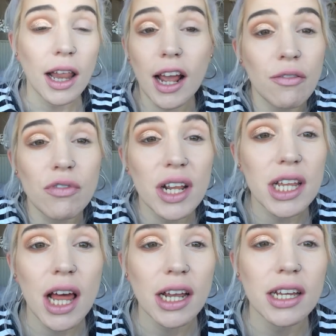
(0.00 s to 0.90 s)
Like, I'm
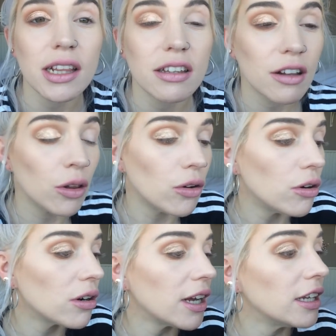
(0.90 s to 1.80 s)
really liking this
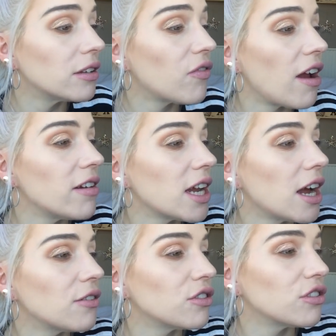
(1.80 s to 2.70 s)
look. It's very
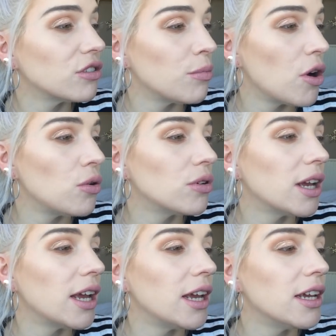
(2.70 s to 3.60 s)
kind of
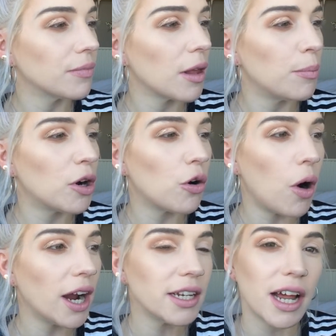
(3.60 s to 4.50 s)
smoky, but
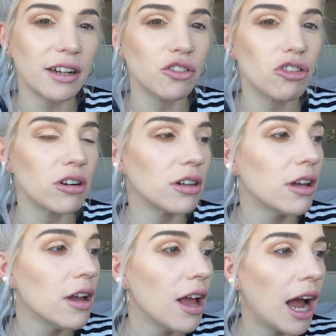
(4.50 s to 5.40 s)
quite natural,
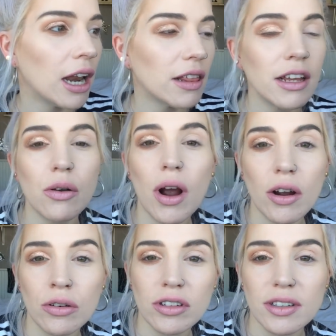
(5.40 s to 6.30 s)
and I think
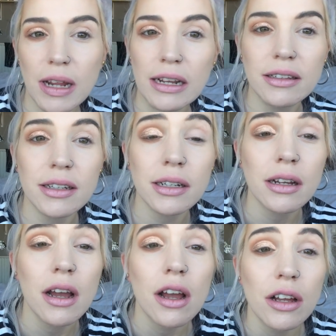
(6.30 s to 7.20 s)
quite understated.
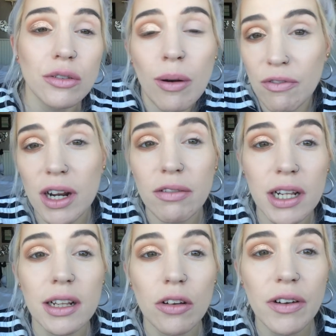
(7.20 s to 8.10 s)
So I'm really,
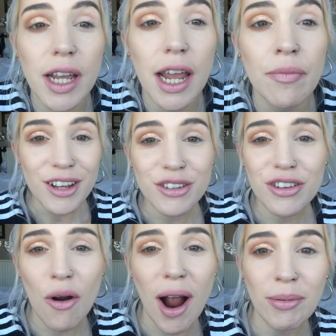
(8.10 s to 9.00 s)
really loving it.
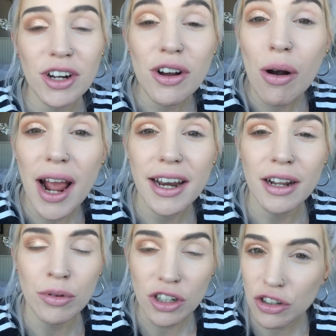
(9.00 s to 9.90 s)
So I'm going to go ahead
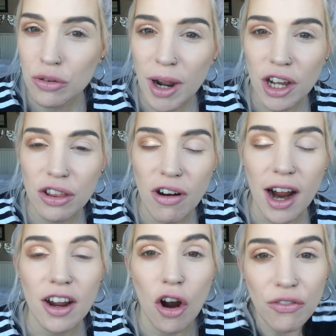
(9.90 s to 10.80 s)
and I'm going to do my other
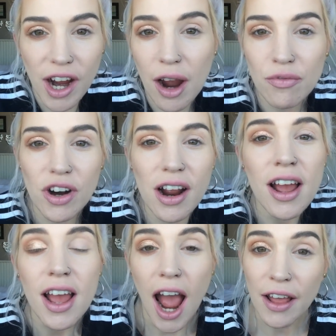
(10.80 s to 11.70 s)
eye off camera,
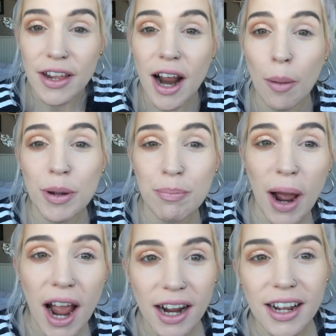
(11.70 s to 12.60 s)
and then I'll be
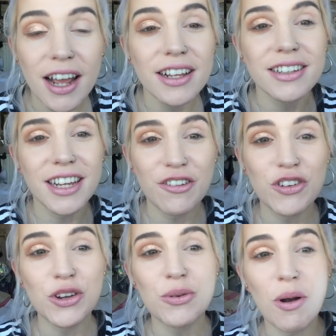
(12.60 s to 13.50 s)
back to
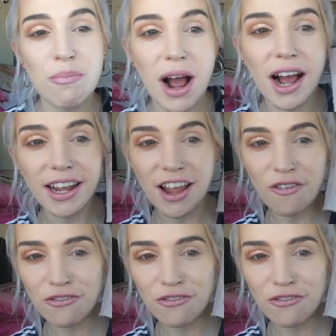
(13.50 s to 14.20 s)
give you my